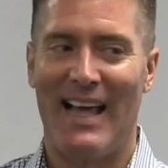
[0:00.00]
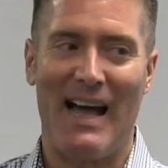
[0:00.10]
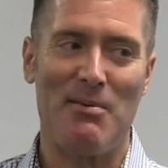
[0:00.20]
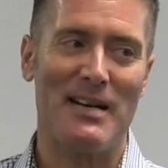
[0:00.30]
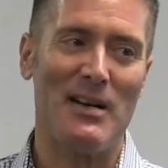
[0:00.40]

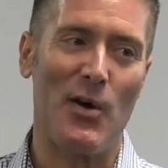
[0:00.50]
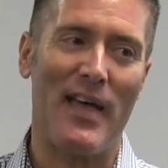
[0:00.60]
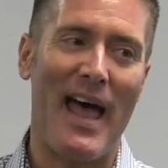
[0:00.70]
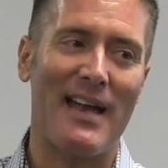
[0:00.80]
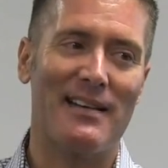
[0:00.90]
I want to know
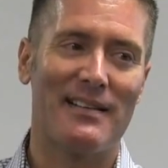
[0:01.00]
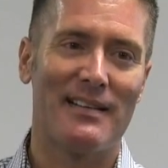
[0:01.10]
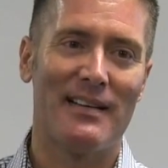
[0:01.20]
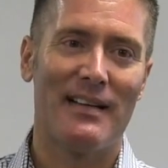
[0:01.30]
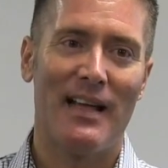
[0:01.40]
that
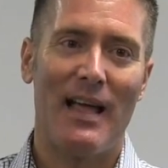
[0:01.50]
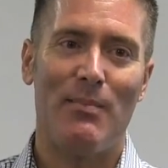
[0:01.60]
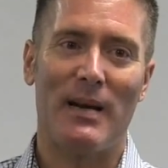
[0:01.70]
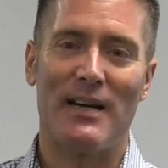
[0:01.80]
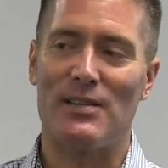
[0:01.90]

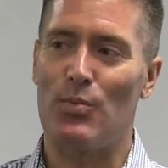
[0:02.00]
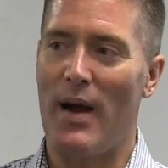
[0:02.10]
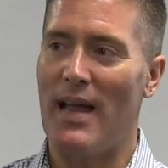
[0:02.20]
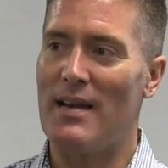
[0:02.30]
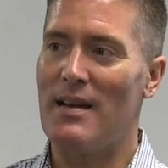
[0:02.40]
because
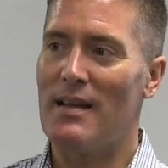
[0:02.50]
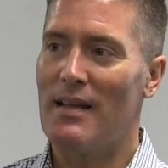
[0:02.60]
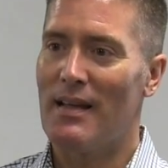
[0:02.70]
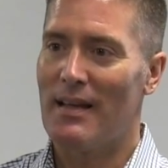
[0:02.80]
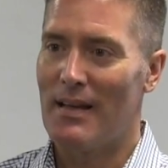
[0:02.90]
when
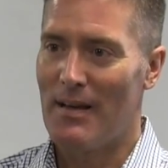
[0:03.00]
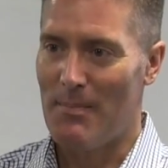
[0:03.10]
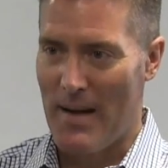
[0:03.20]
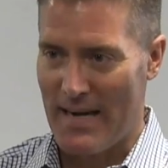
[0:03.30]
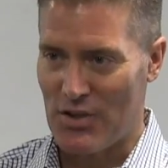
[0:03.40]

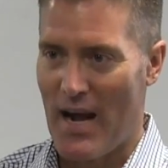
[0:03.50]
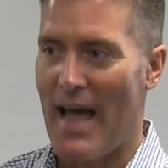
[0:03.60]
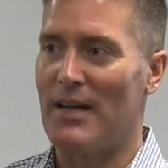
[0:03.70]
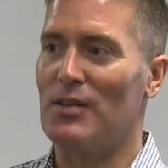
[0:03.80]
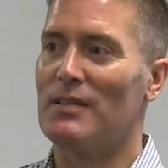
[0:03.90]
my
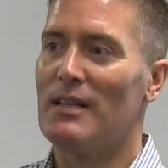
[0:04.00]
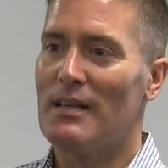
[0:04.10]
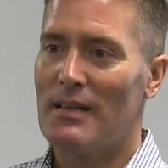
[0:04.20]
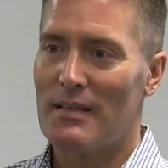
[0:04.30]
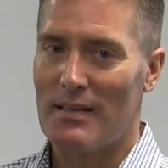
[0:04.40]
child
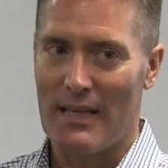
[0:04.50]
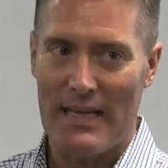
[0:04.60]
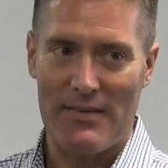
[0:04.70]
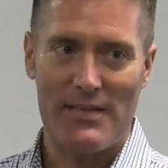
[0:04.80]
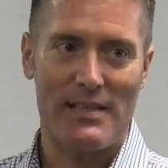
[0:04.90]

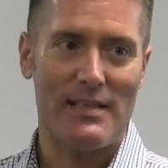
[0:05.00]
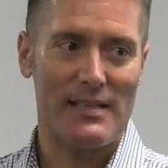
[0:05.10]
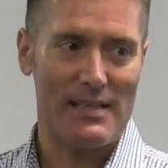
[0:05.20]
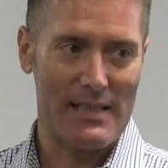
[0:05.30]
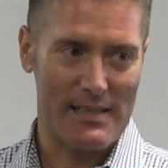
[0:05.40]
leaves the
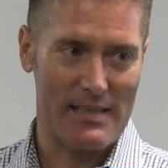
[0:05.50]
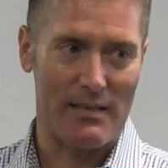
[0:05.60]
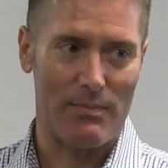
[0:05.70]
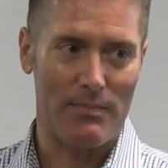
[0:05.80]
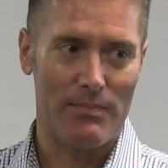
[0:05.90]

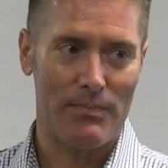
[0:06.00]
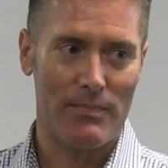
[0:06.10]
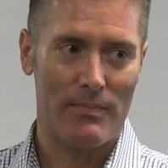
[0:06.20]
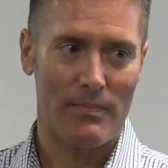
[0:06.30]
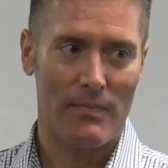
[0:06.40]
system,
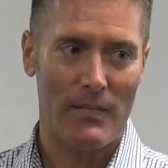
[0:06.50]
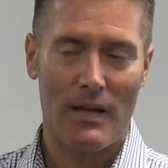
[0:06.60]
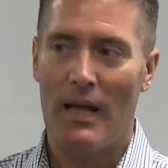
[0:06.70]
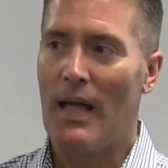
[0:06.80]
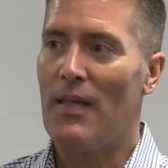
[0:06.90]

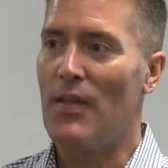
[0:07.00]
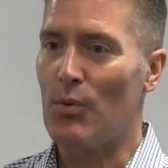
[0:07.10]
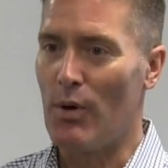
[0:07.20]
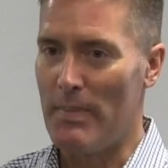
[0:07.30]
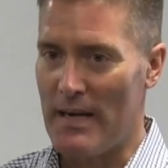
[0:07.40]
there
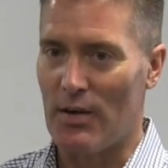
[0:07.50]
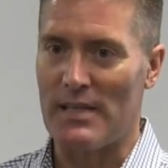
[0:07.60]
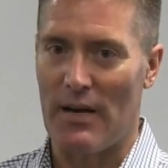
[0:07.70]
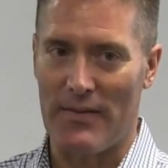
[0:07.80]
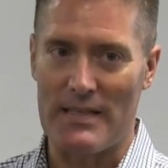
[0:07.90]
will be no
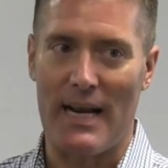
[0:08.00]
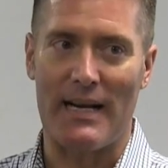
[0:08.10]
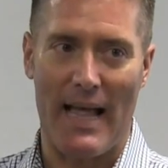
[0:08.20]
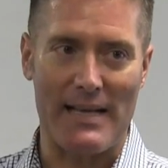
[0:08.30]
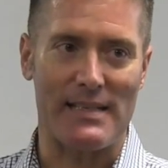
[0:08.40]
self-contained
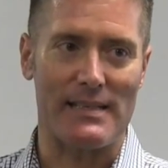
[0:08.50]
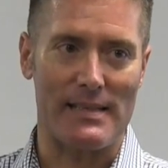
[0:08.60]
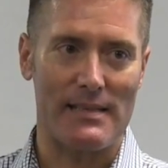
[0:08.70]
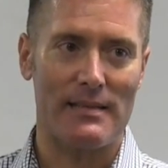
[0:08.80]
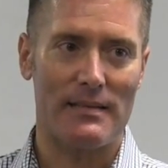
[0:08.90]

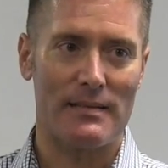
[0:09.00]
classes.